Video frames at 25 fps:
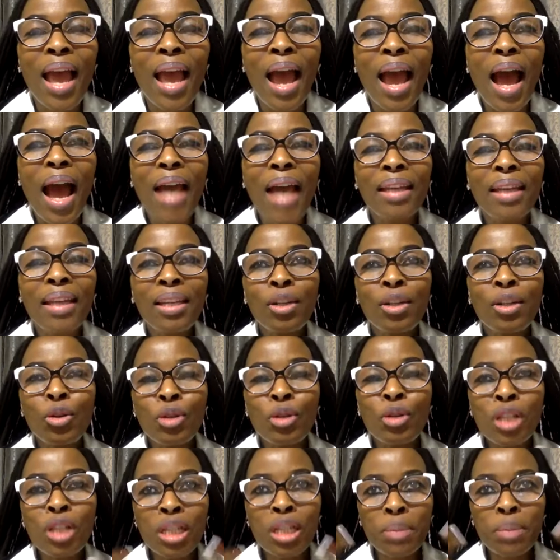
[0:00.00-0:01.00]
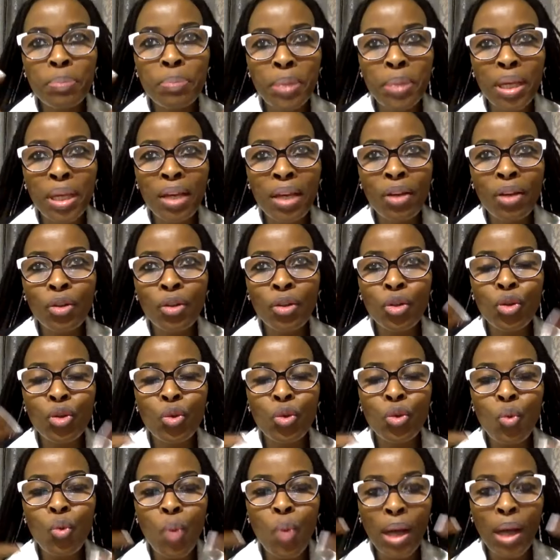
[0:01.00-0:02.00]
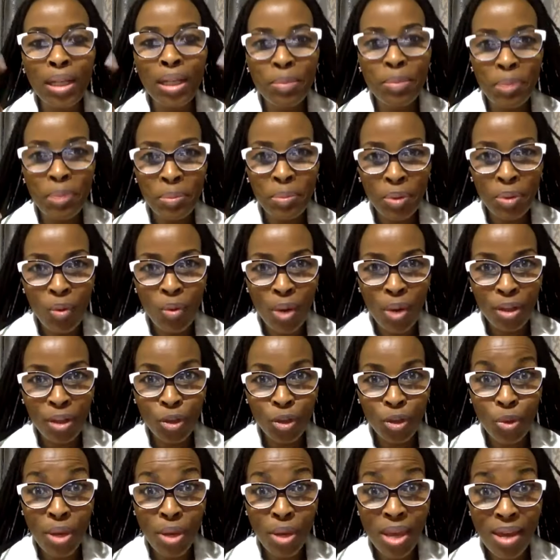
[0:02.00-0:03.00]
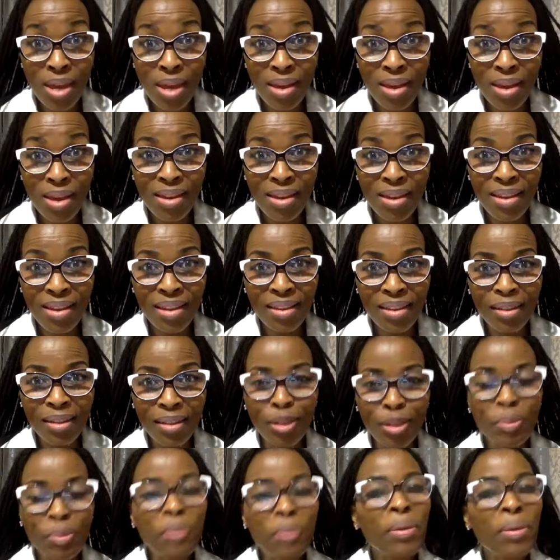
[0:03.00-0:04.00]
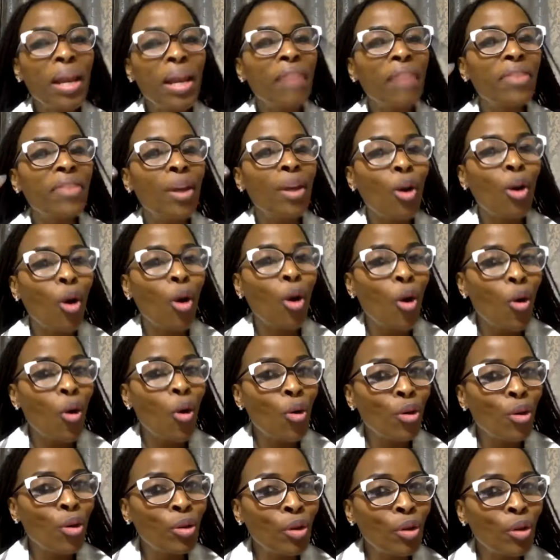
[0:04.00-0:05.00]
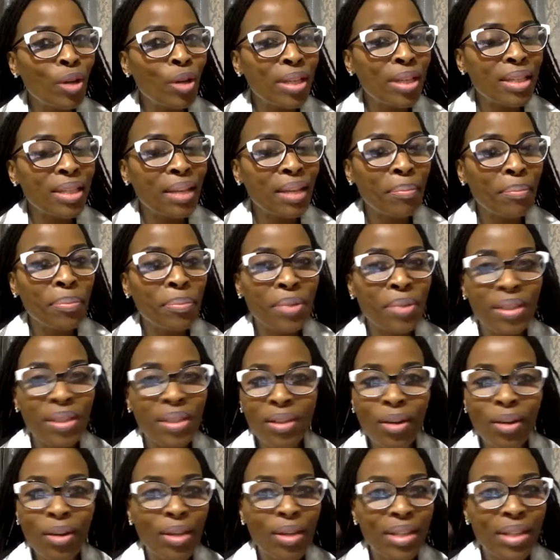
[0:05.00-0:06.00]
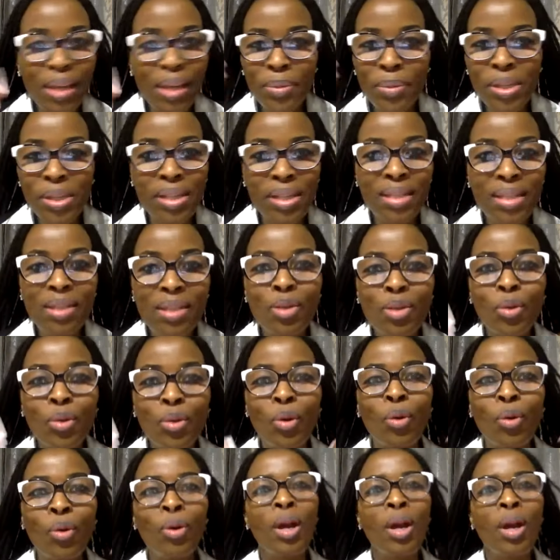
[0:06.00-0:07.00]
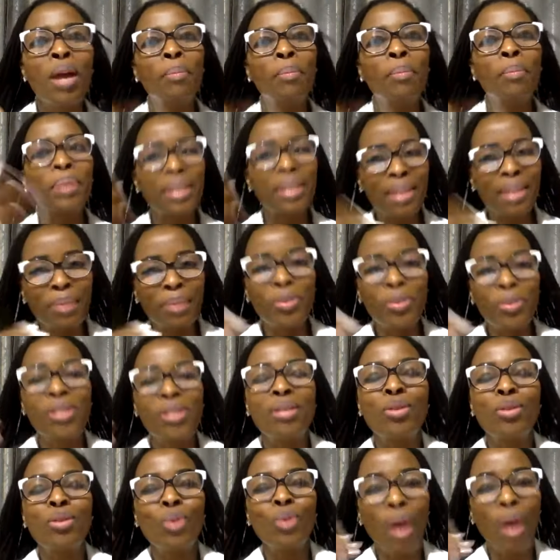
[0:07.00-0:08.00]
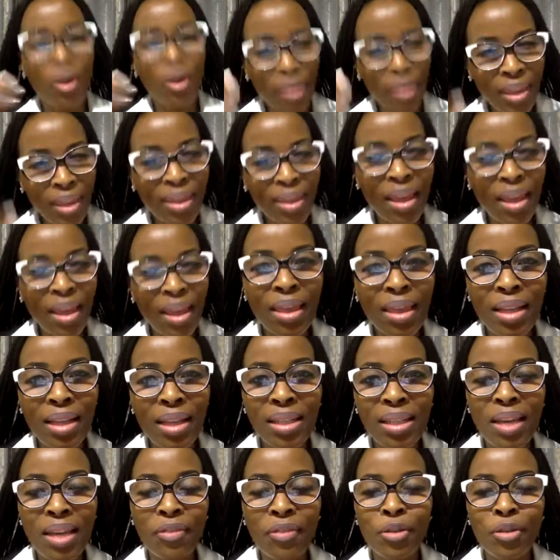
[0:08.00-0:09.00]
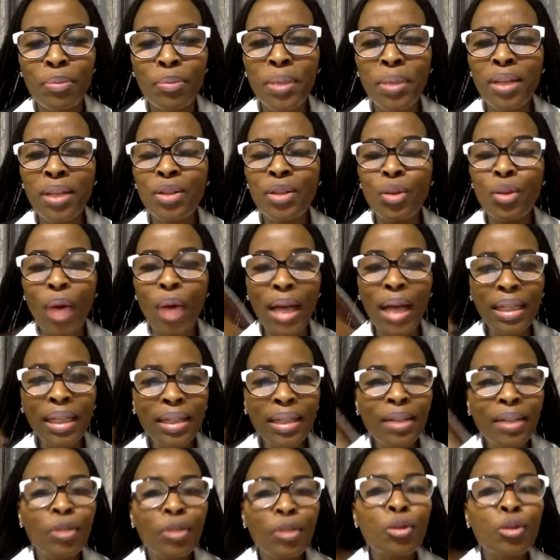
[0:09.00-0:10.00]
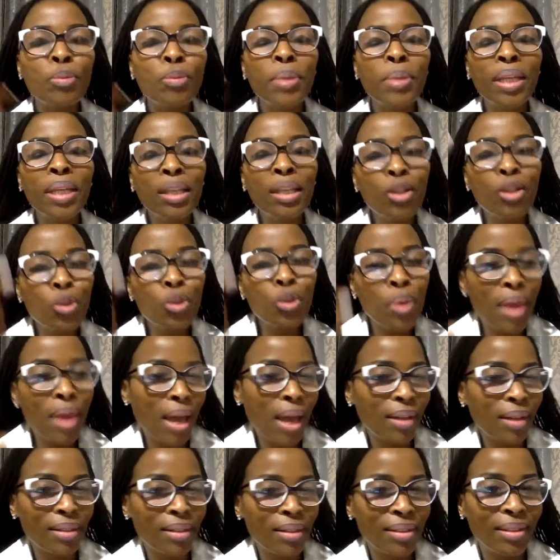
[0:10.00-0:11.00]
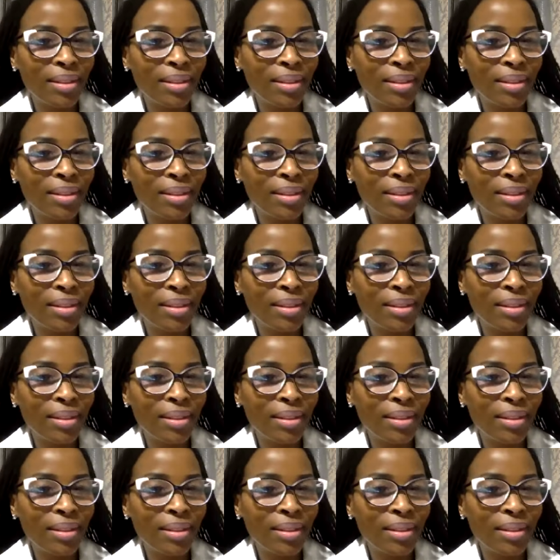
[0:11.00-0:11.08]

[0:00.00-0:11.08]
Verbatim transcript: I need to speak to what people want to hear because people have their own concepts, conceptions or perceptions or how they think things have to be. So I needed to speak into that.